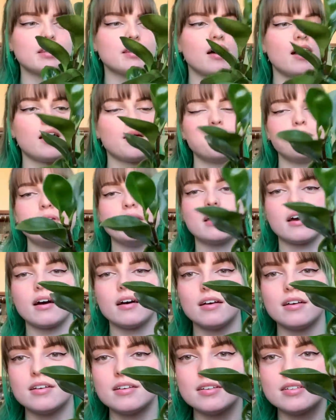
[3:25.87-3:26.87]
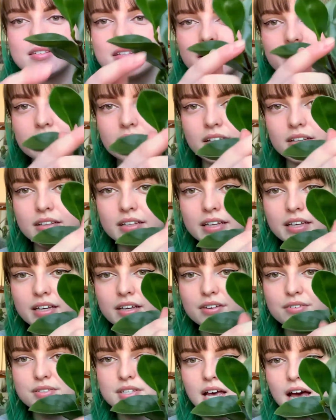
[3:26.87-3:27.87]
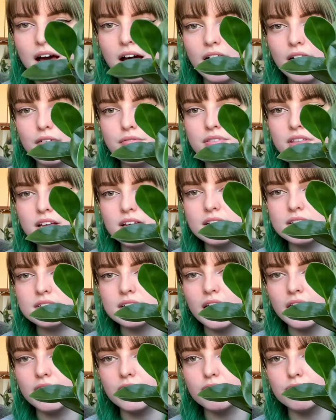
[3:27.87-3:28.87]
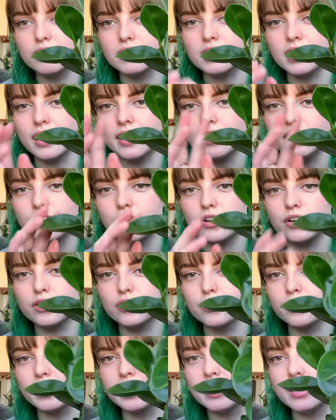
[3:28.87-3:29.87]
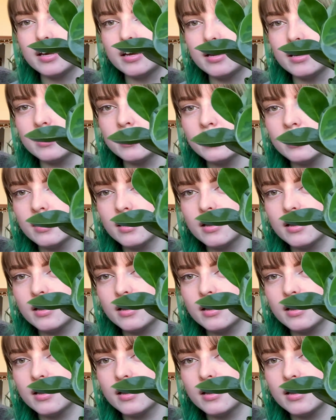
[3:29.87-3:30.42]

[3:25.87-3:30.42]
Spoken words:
lime because the leaves have this kind of light green